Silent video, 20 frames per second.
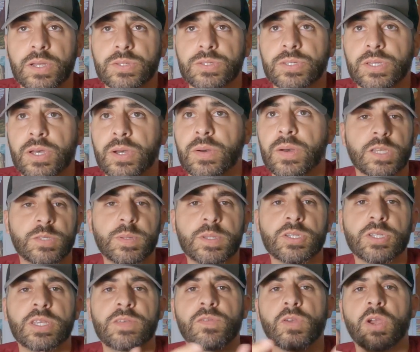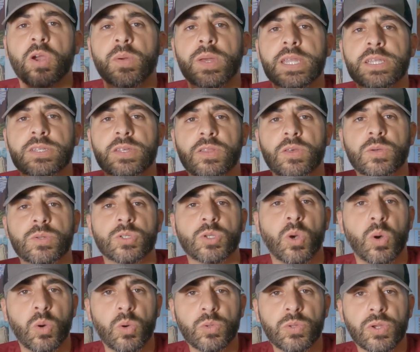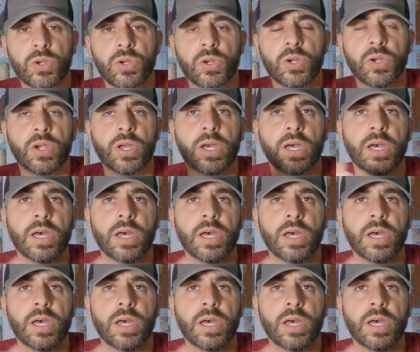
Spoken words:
So especially if you're going into those colder